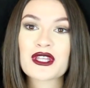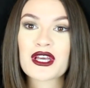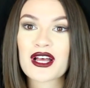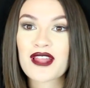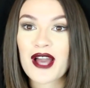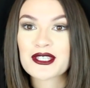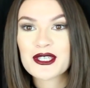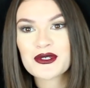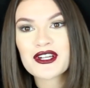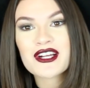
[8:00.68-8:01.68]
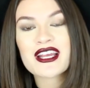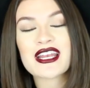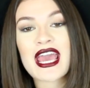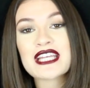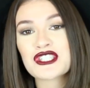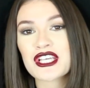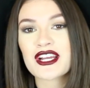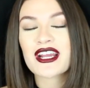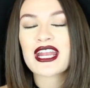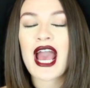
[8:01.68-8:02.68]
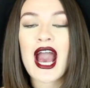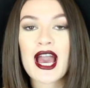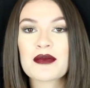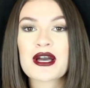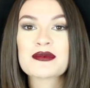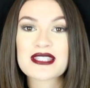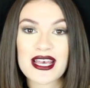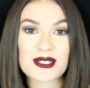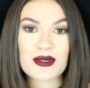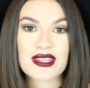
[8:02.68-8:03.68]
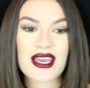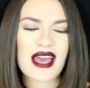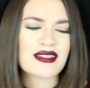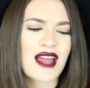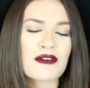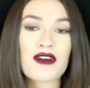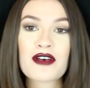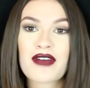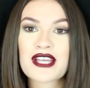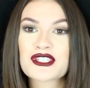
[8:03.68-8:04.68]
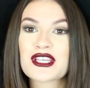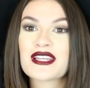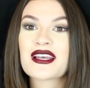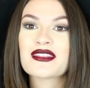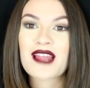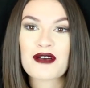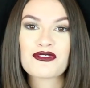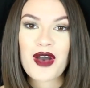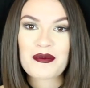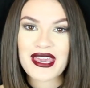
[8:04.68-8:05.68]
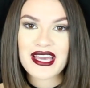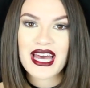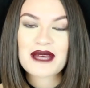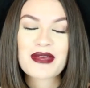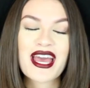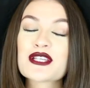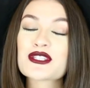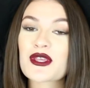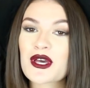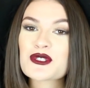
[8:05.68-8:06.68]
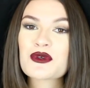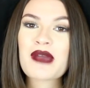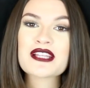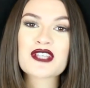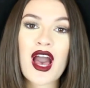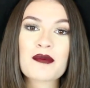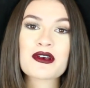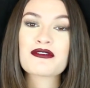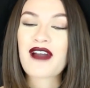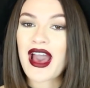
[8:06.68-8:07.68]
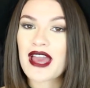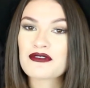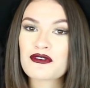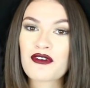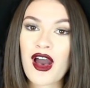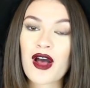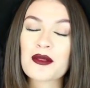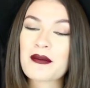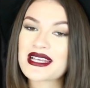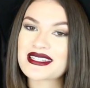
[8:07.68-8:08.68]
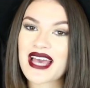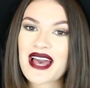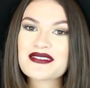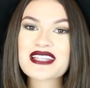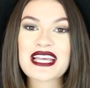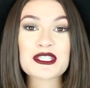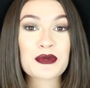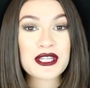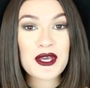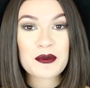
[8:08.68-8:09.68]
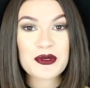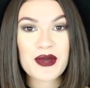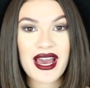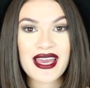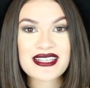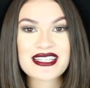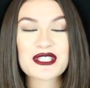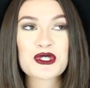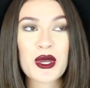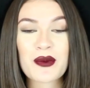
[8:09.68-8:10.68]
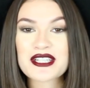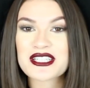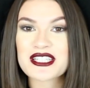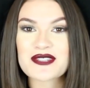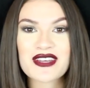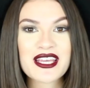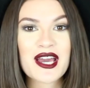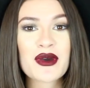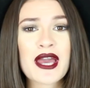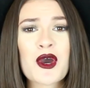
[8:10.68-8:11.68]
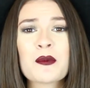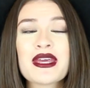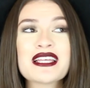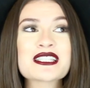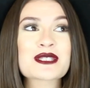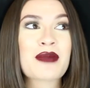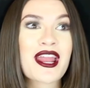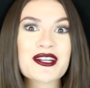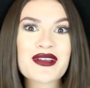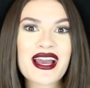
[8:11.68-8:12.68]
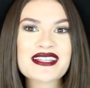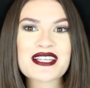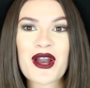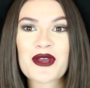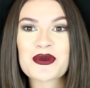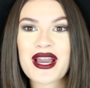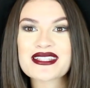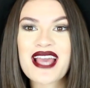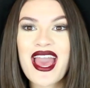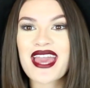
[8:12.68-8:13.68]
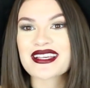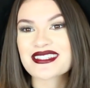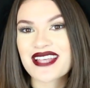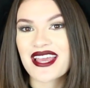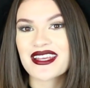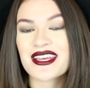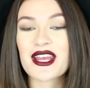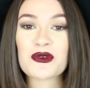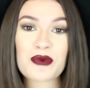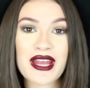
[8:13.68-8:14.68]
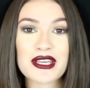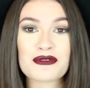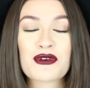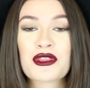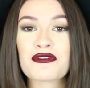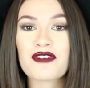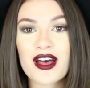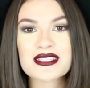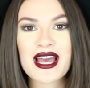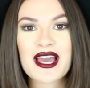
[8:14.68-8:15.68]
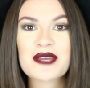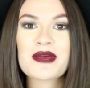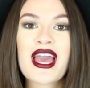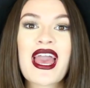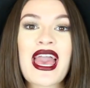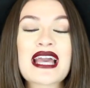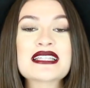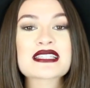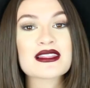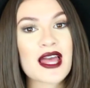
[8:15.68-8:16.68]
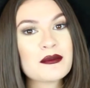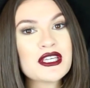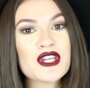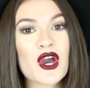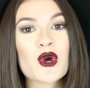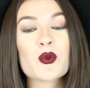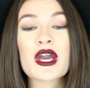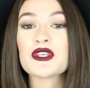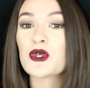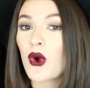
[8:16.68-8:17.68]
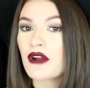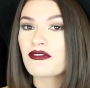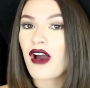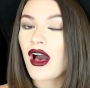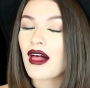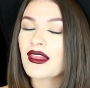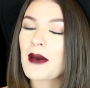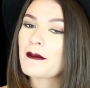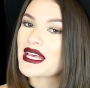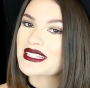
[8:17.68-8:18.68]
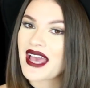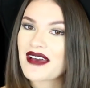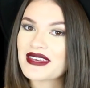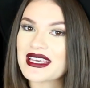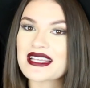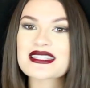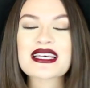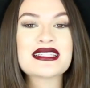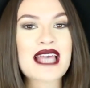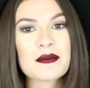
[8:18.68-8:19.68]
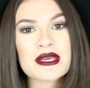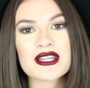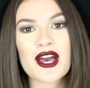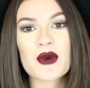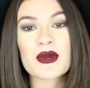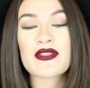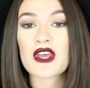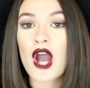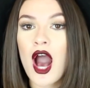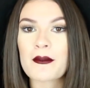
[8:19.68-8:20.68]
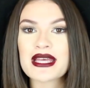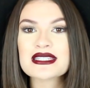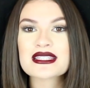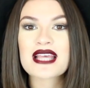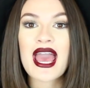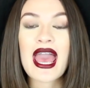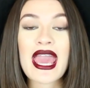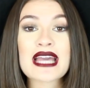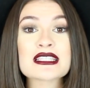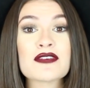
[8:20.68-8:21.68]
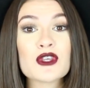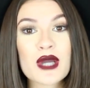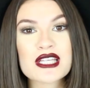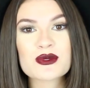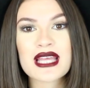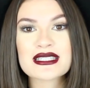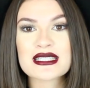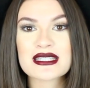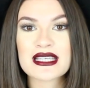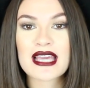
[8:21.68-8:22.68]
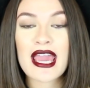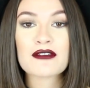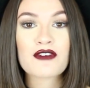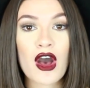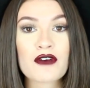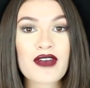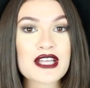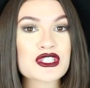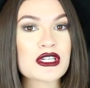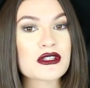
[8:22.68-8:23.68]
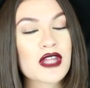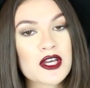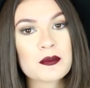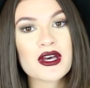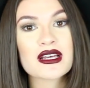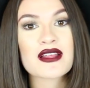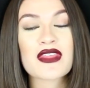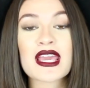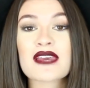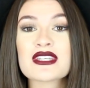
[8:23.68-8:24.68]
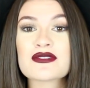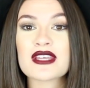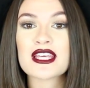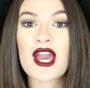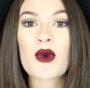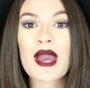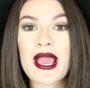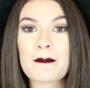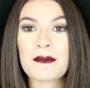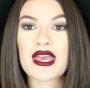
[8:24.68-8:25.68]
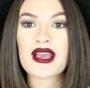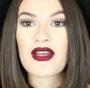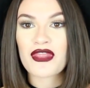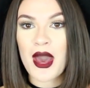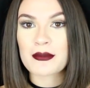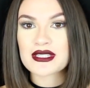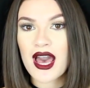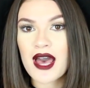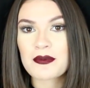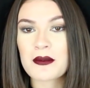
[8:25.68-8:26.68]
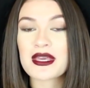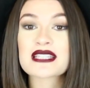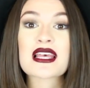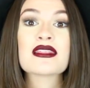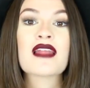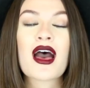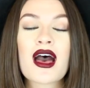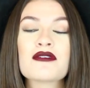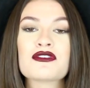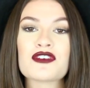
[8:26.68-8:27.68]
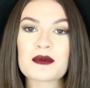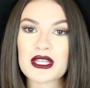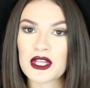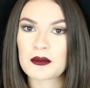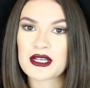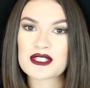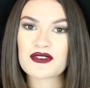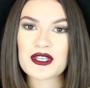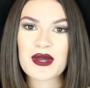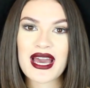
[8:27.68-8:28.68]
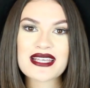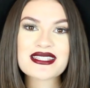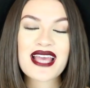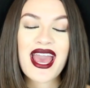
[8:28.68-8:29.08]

look a lot cuter and edgier, and I'm obsessed with it. I love fall fashion, love fall makeup. So those are my top 5 fall must-haves, and I really hope you guys enjoyed watching this video. I hope it inspired you guys and got you guys excited and ready for the fall time. And let me know what your fall must-have is down below in the comments. And if you guys would like to see a fall fashion lookbook, then give this video a big thumbs up because I love filming lookbooks for you guys.